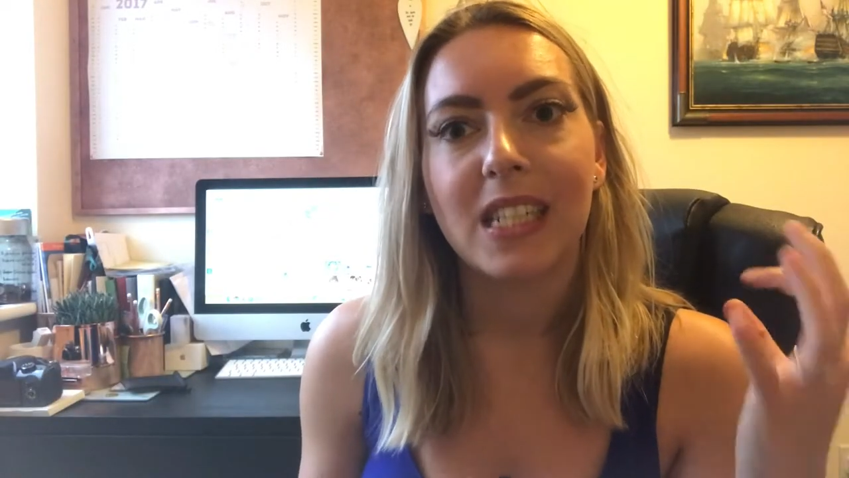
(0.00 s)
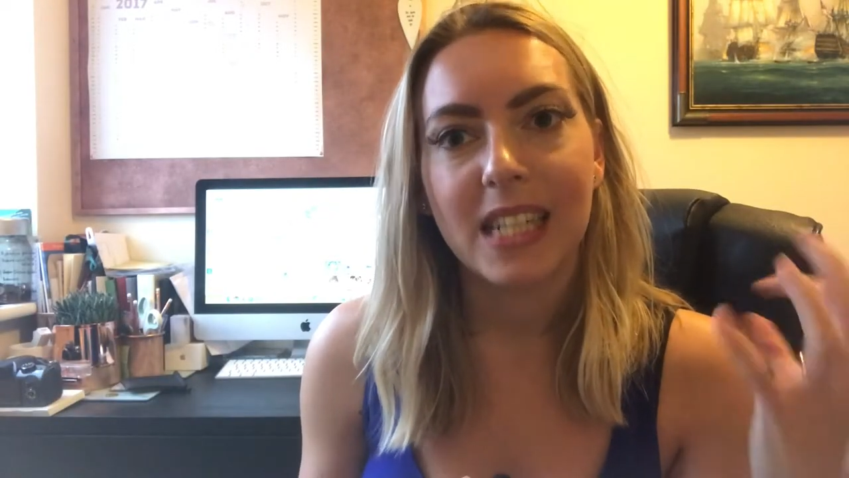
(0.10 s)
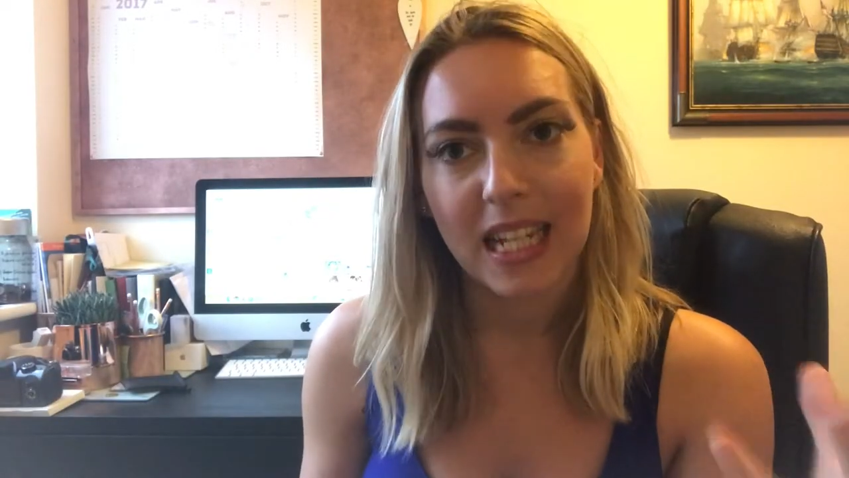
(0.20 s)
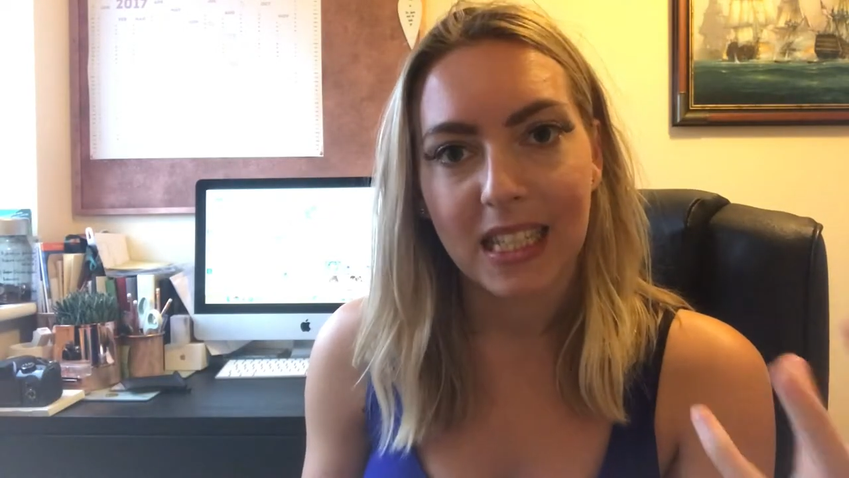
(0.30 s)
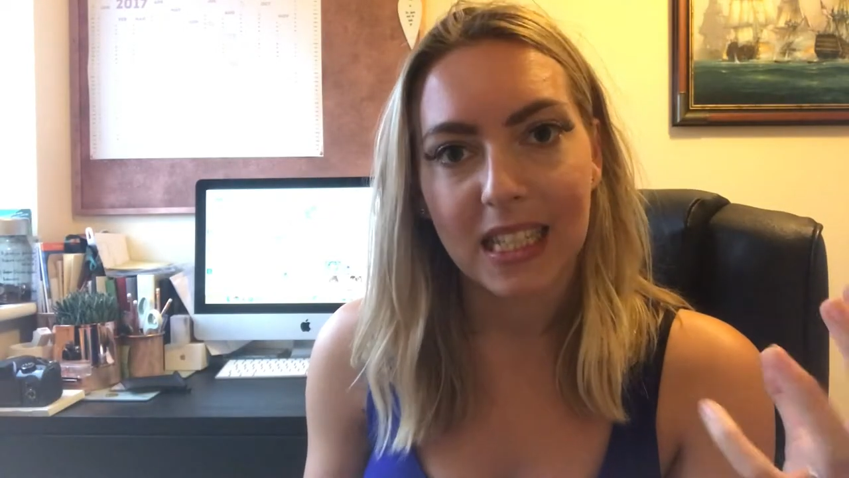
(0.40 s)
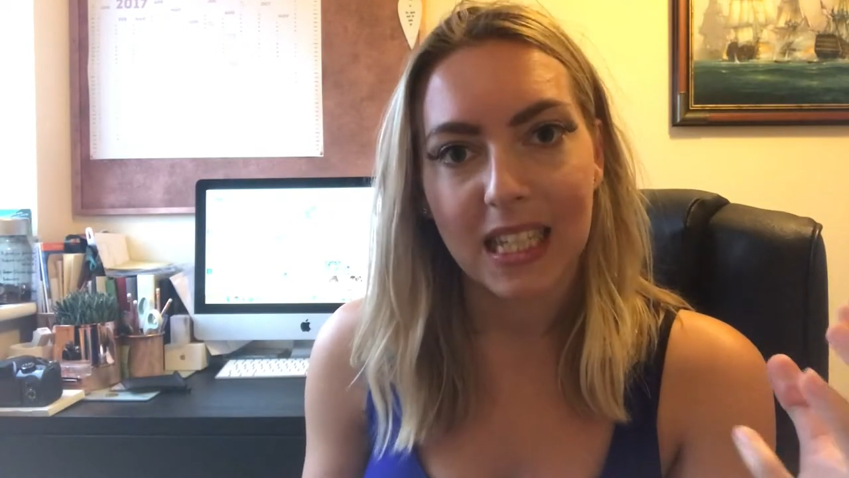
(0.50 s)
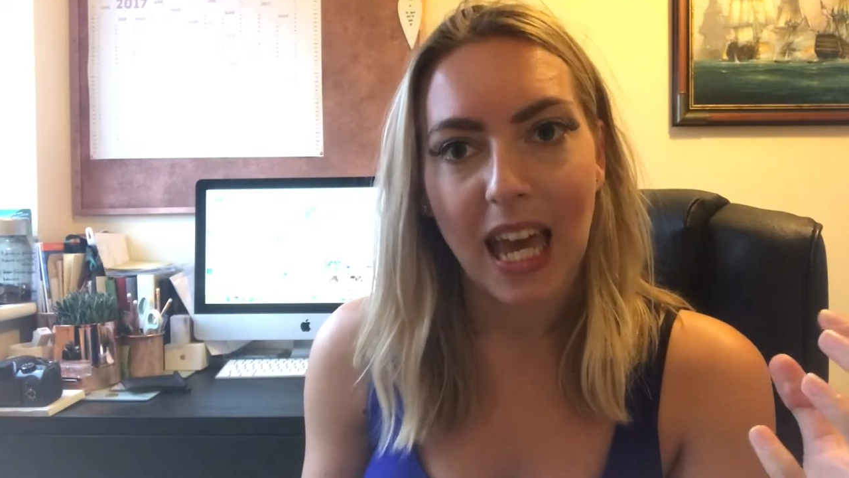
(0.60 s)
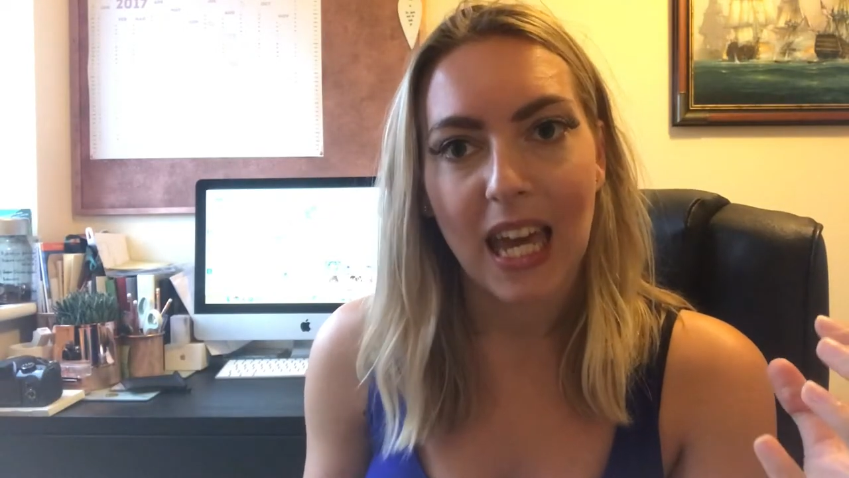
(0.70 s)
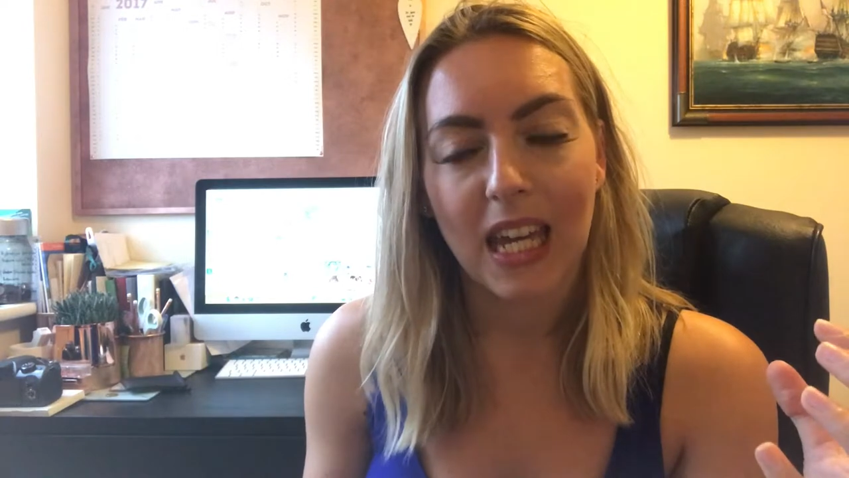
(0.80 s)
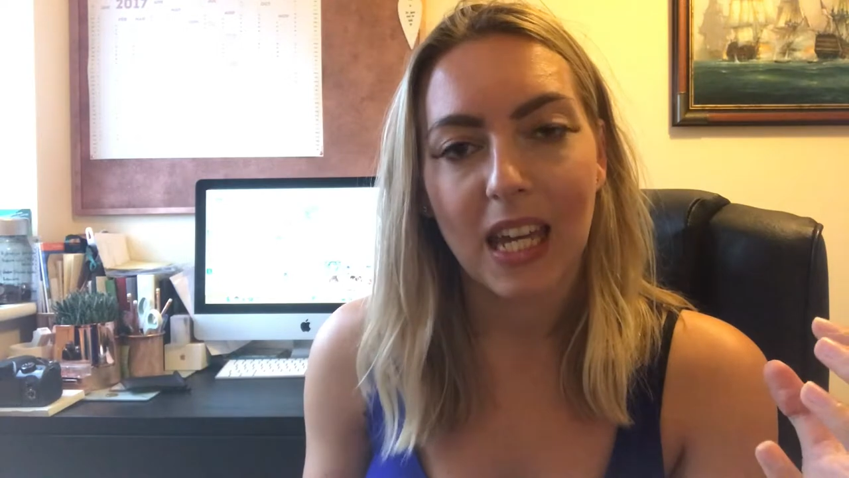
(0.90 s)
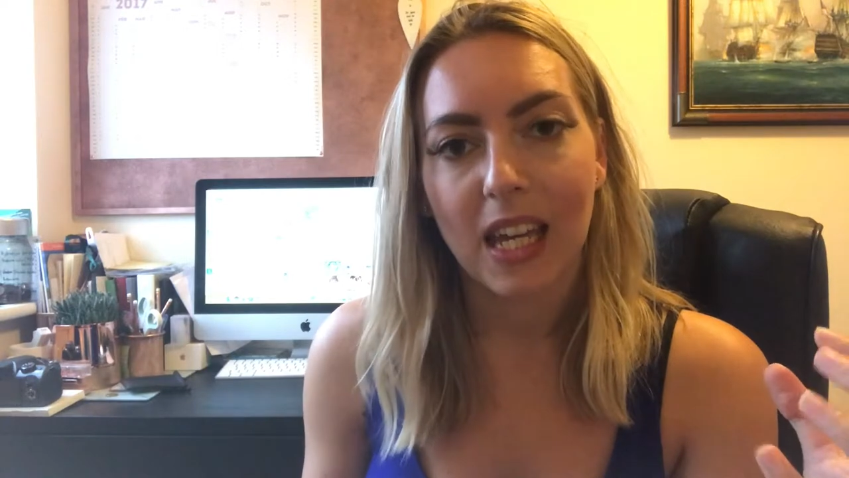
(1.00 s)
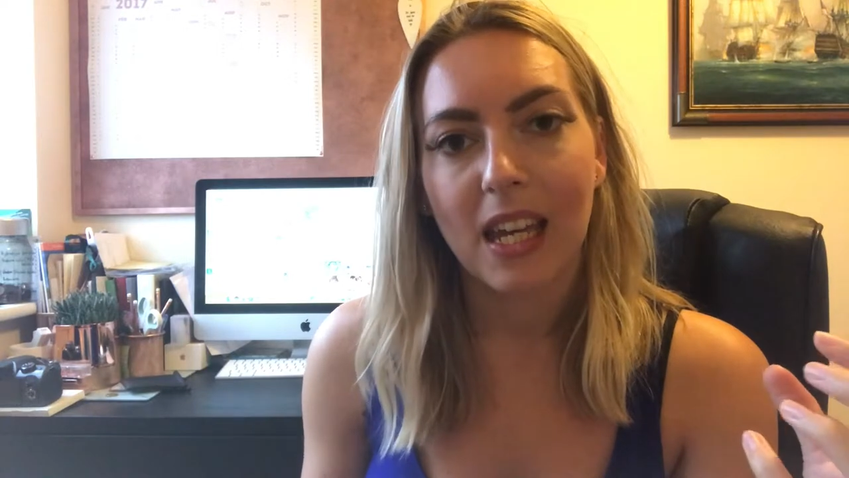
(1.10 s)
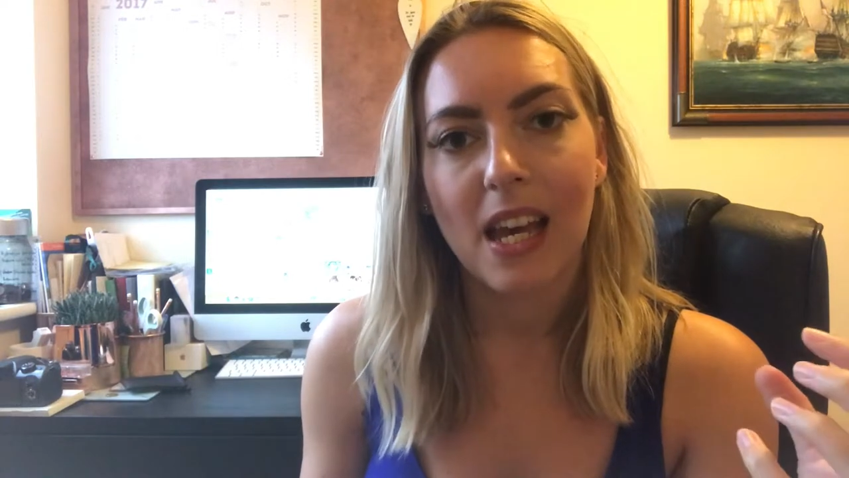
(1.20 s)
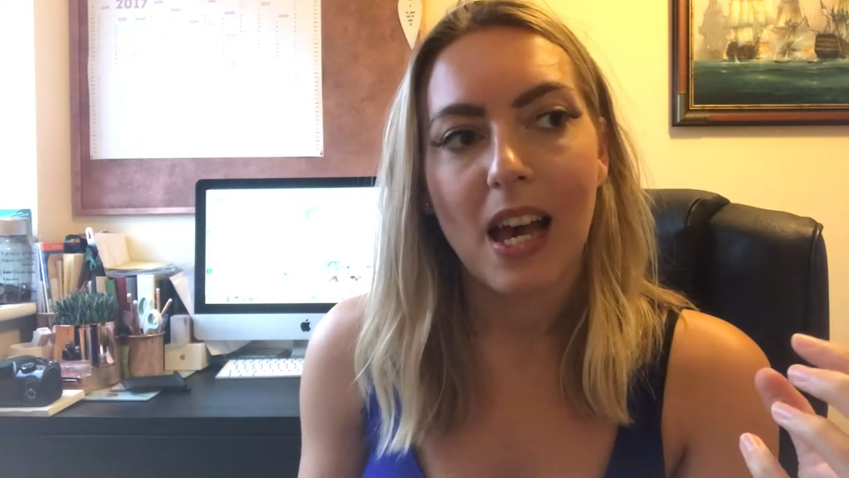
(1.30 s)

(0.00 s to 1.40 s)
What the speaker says: dense cake.